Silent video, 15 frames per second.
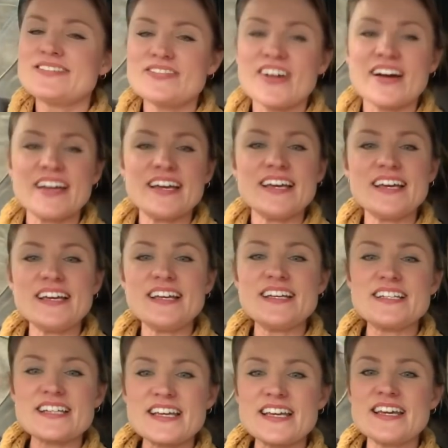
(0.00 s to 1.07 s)
Right,
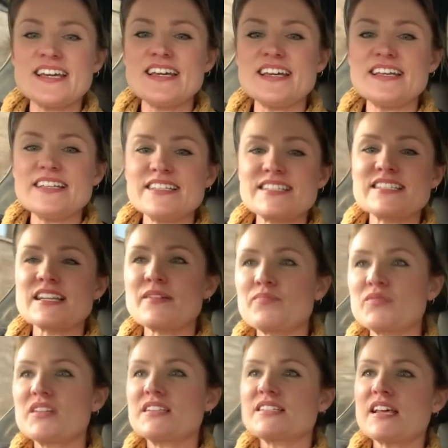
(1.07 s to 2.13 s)
it is
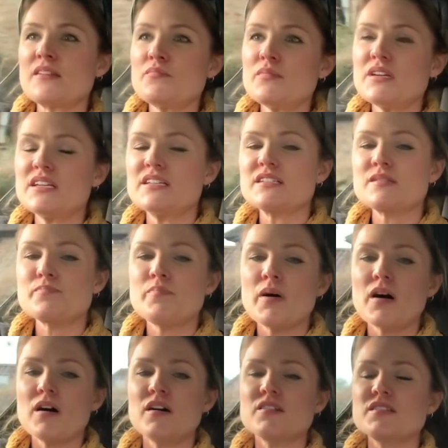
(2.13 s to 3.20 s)
10 minutes
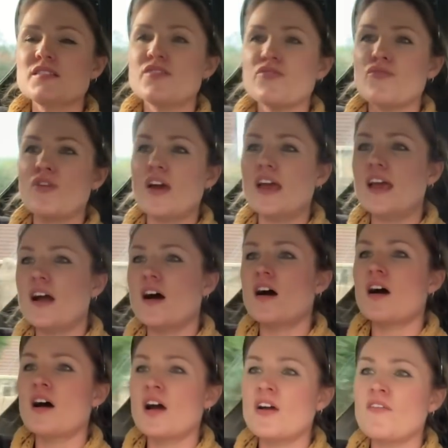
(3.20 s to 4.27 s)
past 3.
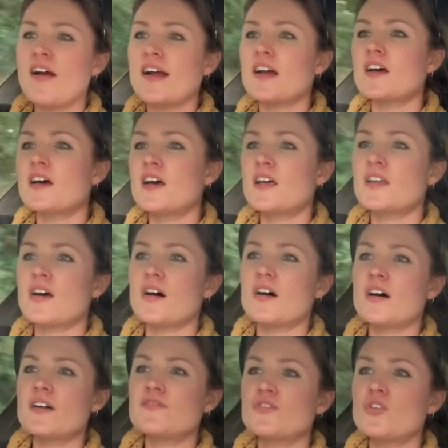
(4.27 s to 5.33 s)
I reckon
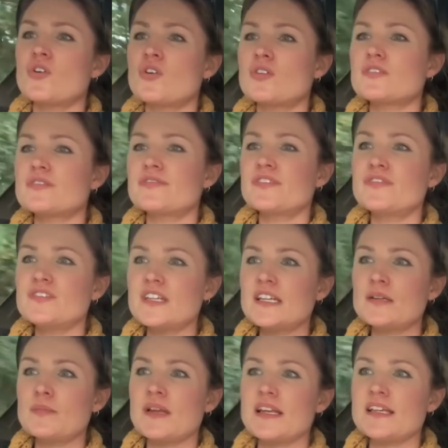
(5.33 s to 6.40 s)
I've got
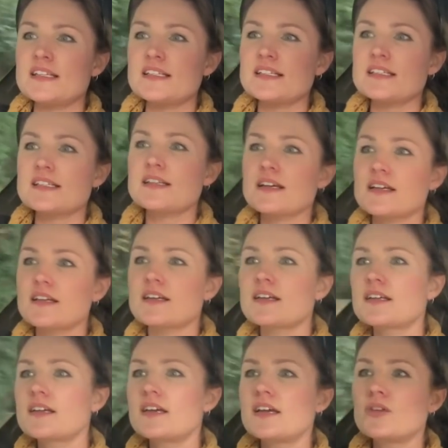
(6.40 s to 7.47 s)
15 minutes
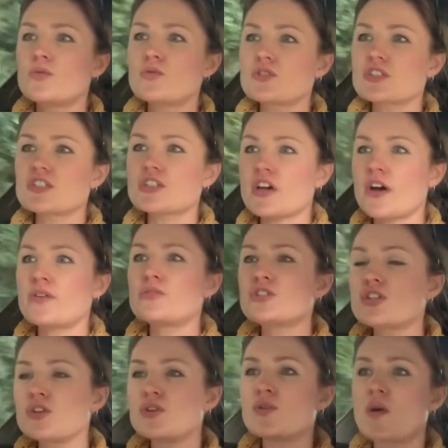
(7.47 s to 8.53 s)
in order to go
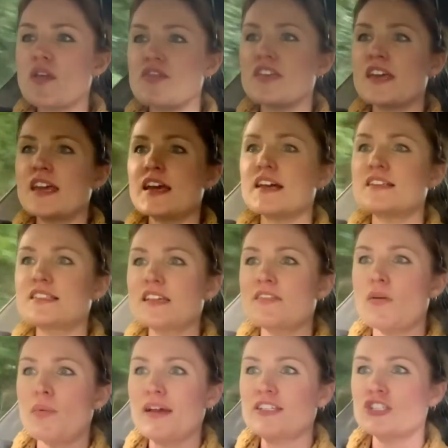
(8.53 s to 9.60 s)
to the
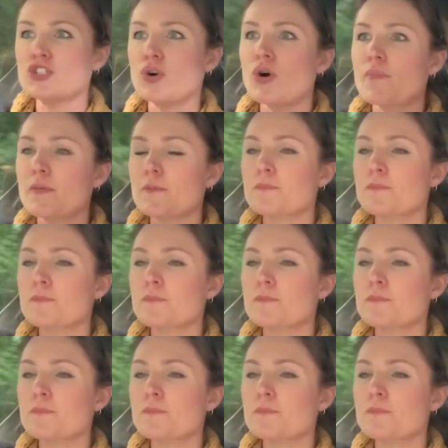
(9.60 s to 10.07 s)
zero waste shop.